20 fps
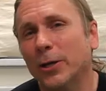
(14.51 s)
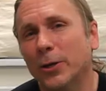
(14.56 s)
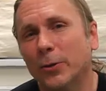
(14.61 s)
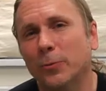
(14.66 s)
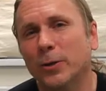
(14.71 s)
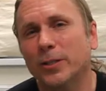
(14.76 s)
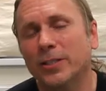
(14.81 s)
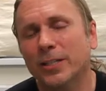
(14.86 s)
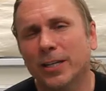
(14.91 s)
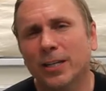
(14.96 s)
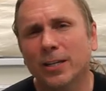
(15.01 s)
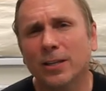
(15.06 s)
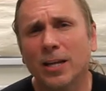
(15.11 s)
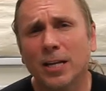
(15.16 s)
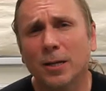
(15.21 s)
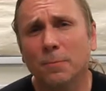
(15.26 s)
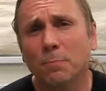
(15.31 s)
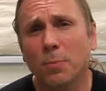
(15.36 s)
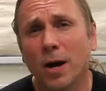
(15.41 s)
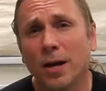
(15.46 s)
tiger
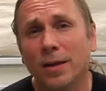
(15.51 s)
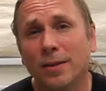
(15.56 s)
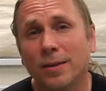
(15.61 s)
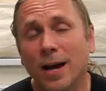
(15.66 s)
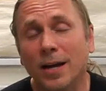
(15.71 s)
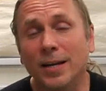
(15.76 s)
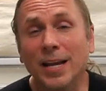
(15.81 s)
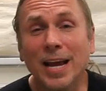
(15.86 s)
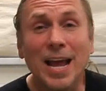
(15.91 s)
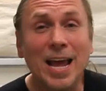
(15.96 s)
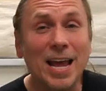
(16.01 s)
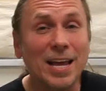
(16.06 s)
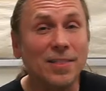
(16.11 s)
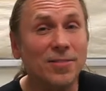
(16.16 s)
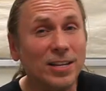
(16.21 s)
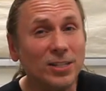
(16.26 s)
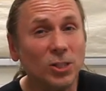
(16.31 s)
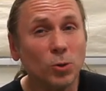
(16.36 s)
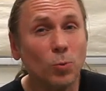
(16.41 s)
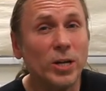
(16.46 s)
reticulated python.
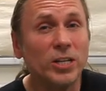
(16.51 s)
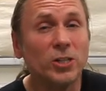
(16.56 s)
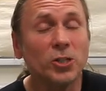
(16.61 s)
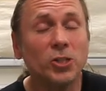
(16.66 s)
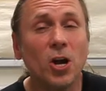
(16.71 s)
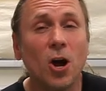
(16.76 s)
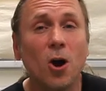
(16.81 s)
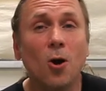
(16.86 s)
And this week's